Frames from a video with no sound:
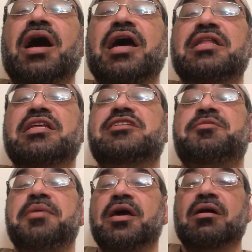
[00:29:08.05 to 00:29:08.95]
I did
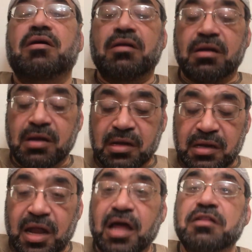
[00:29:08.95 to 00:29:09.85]
speak on
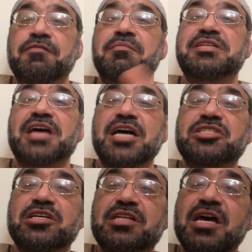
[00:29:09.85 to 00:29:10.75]
a lot of
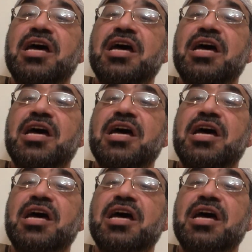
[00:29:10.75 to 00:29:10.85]
masajid,